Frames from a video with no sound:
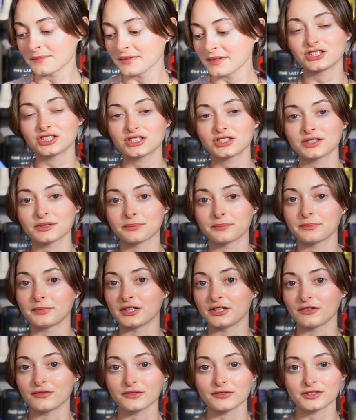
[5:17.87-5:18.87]
It's just a
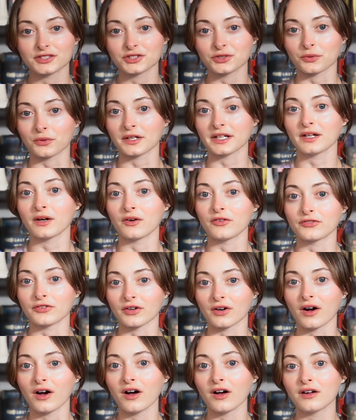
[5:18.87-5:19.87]
beautiful story
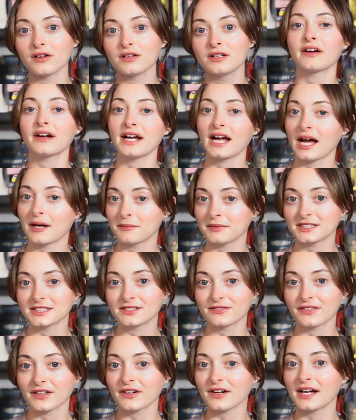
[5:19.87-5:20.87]
overall, very
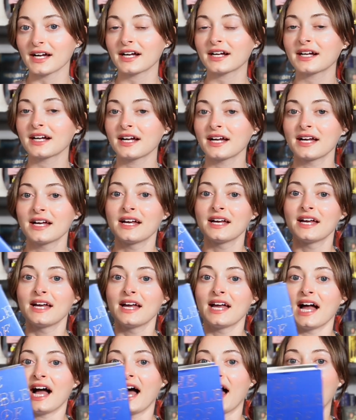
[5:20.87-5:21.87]
atmospheric,
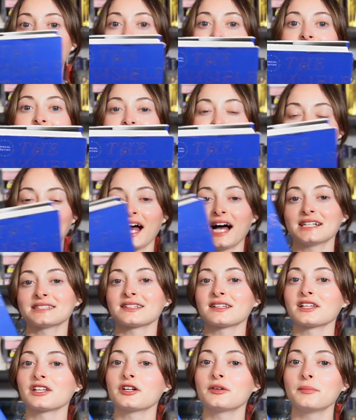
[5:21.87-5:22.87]
and it has a
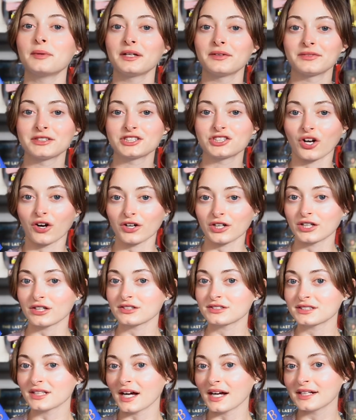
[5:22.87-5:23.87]
little bit of a darker
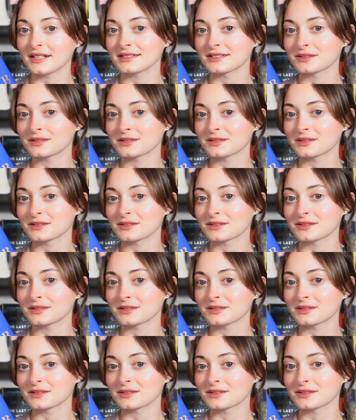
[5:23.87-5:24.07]
side as